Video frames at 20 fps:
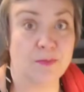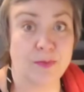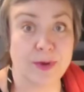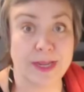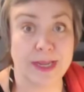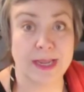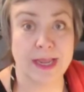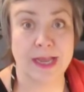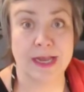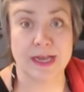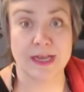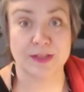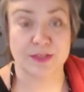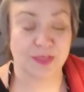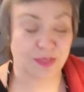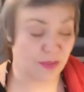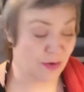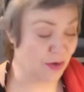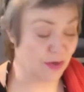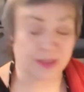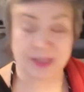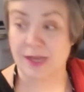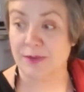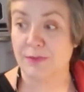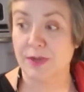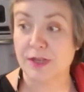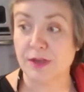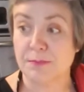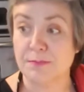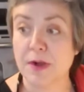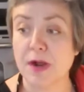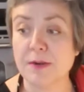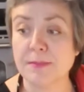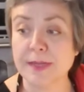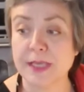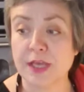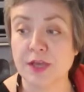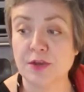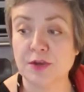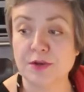we had thought that we could
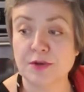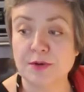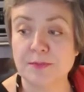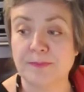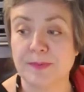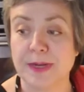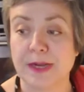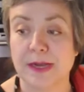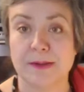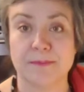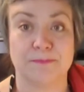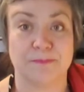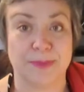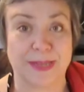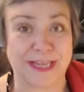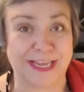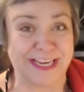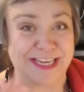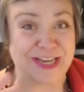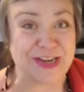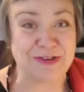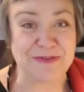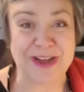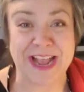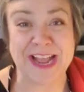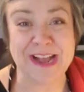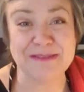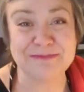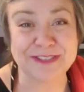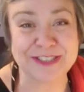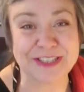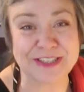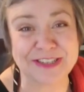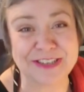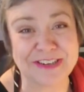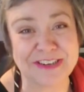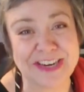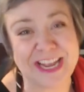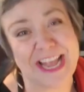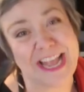barbecue, but being New
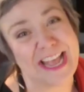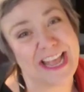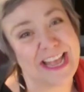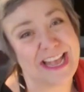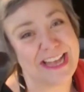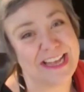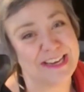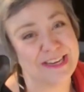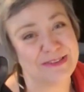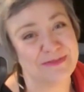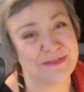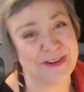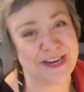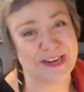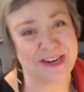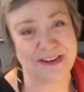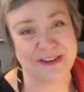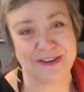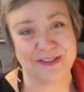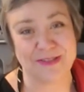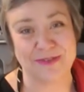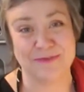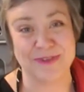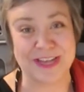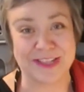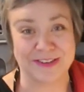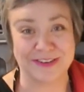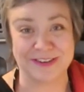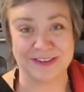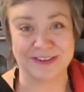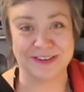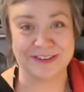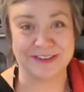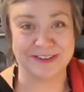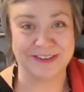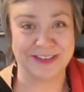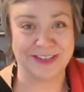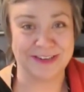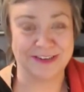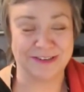Hampshire and where the
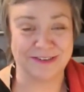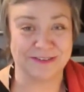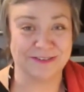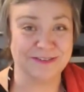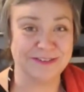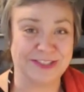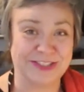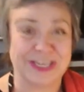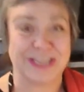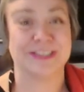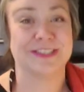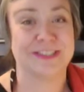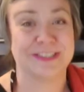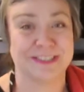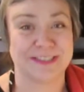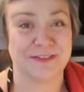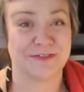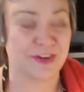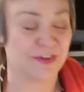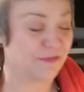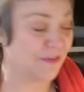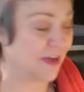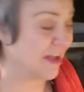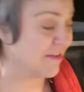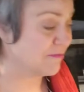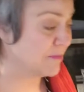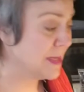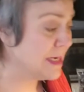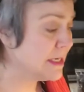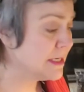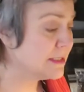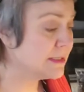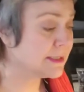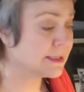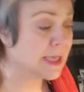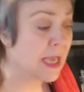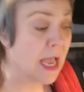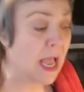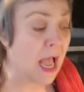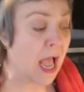weather, you know, changes every five
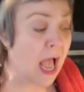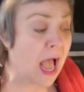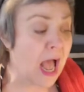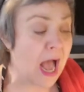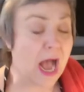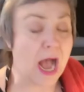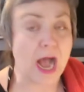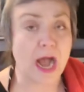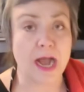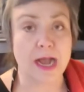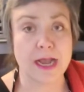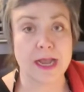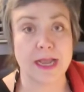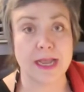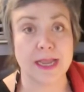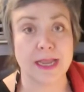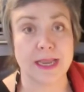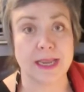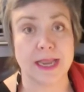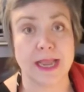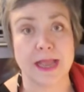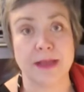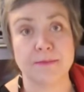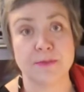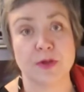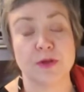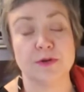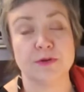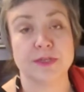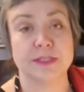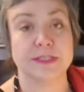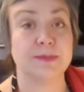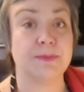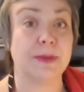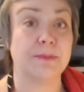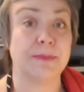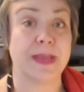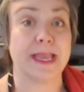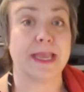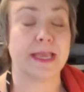minutes, I am going to be
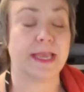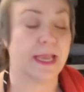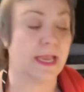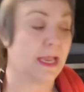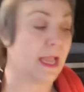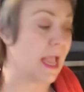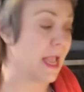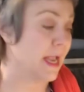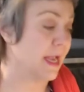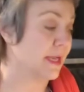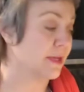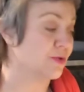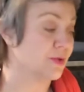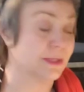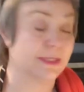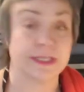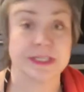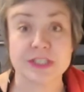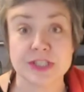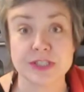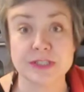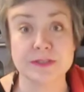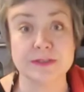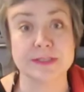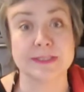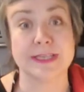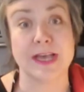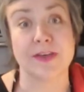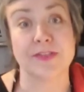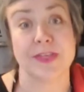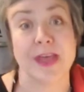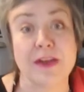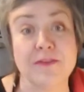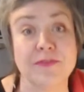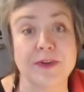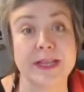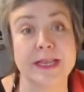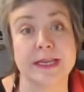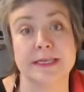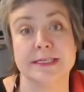making a traditional South
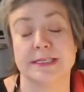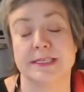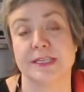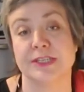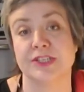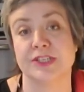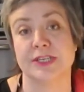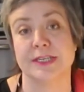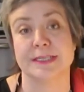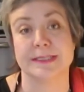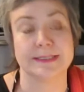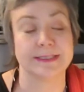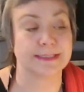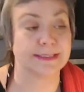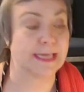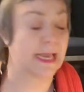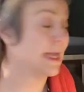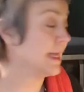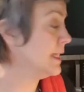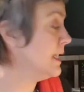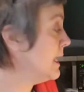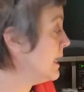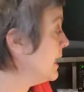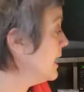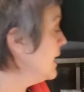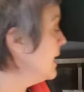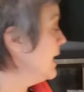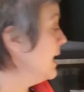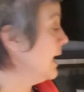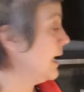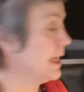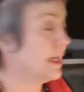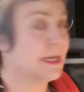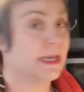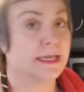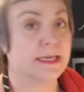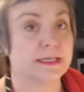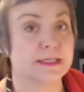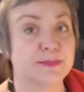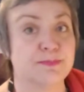African dish instead. It
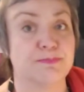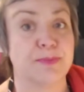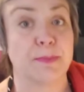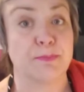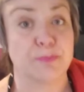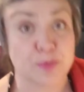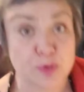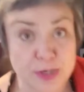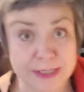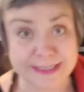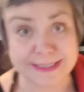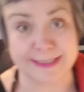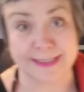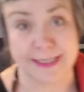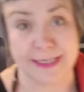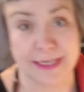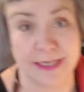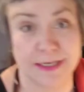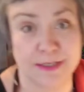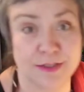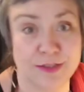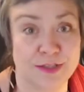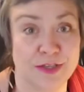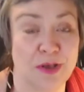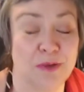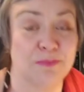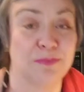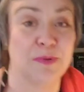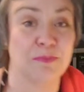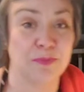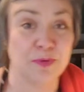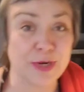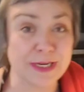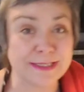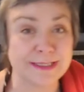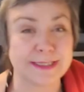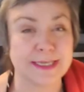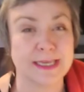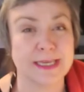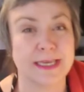is bobotie. So
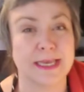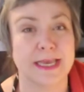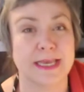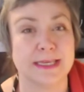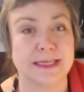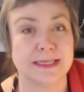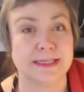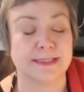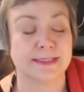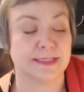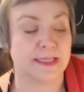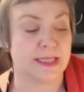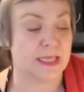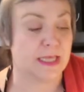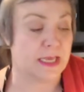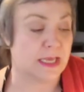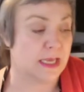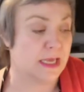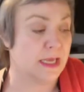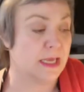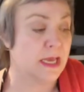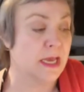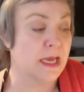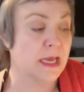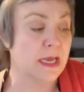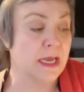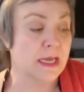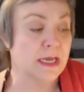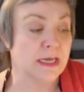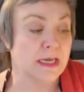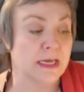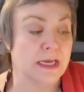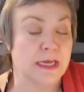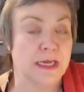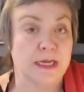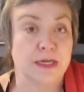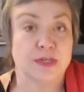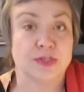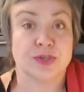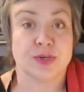bobotie is the
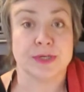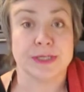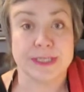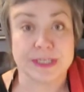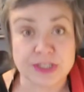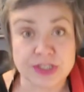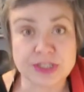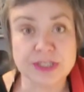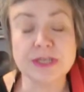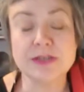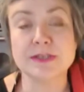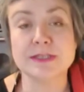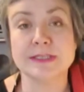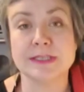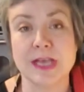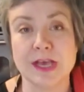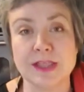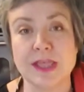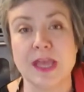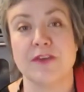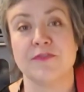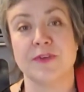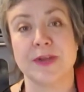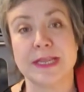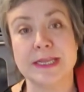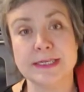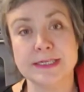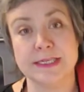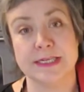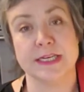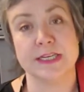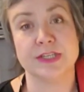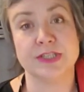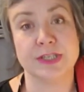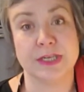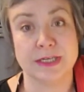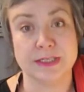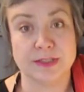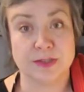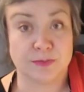traditional South African
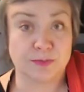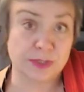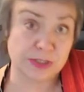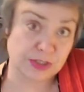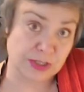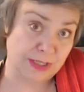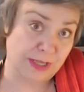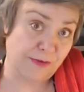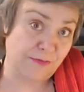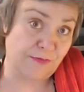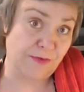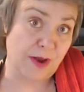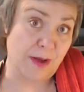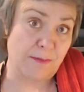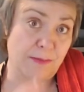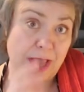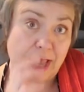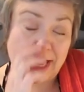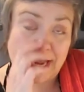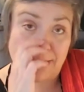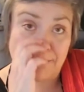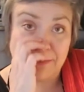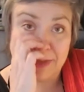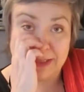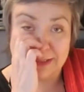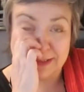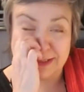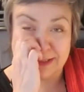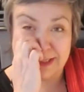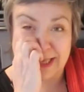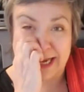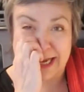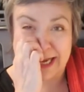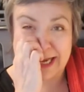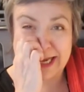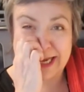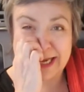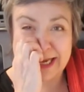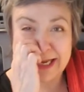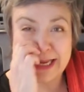dish. It's originally from a
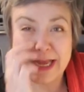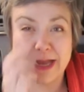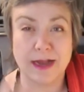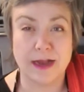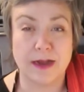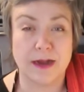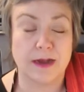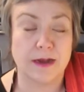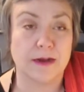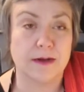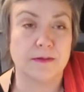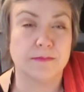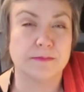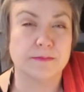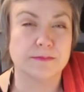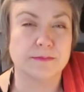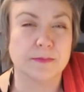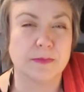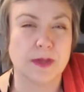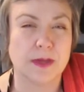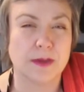Malay um,